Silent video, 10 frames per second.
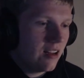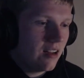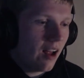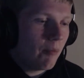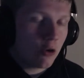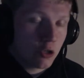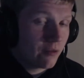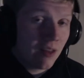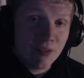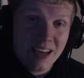I'm not sure if
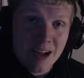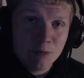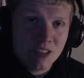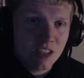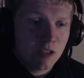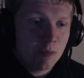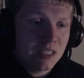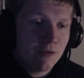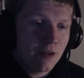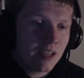they've announced a
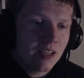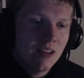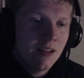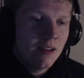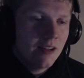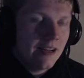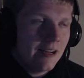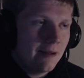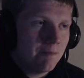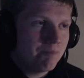specific
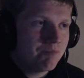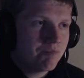frame